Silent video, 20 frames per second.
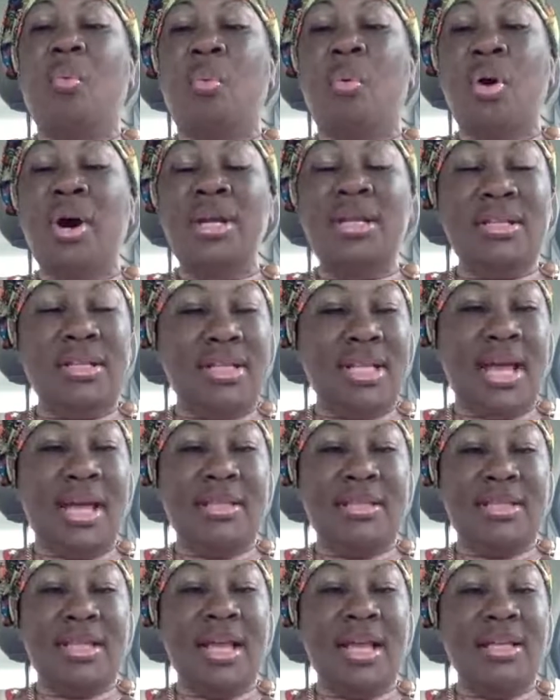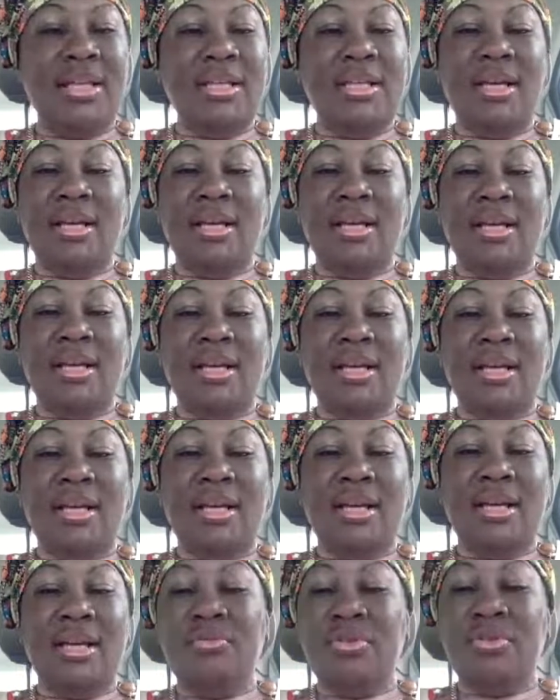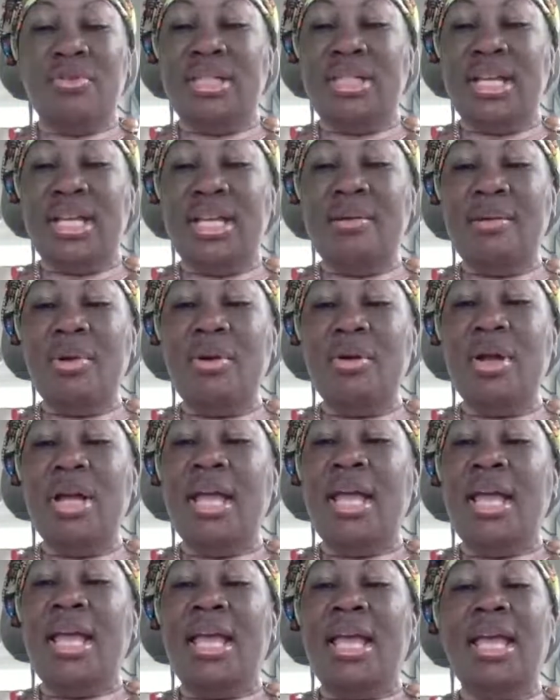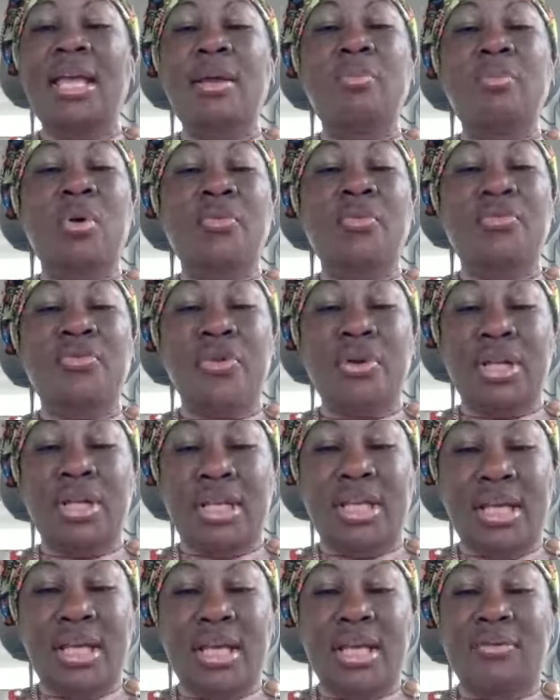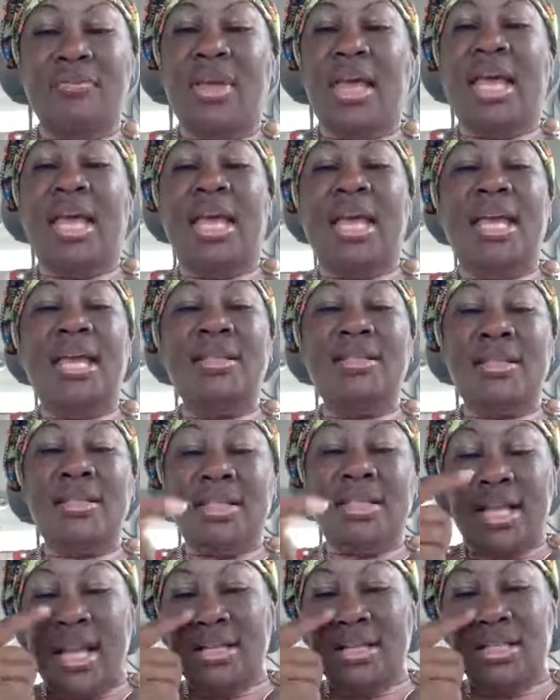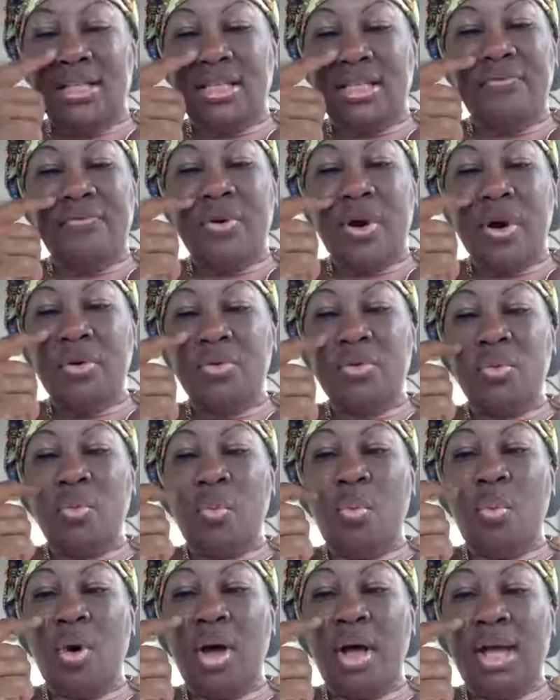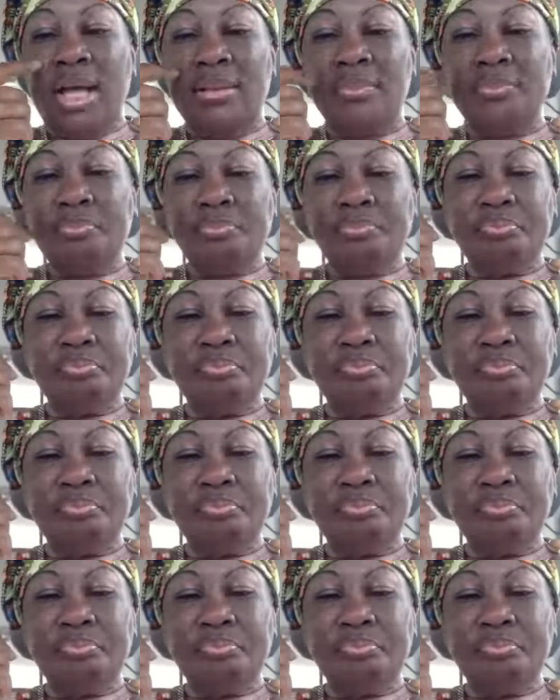What is that telling us? He's a redeemer. He will forgive. It says in verse 1,